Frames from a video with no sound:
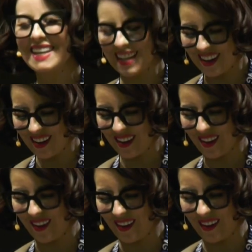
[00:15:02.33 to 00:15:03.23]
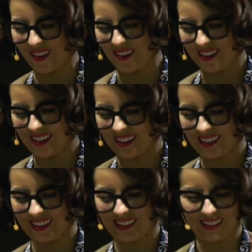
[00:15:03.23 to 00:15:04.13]
you, Chef.
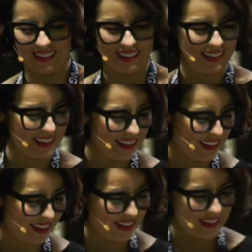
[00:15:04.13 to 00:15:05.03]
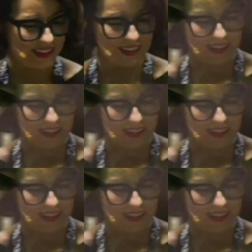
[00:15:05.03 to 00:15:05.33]
We'll have samples.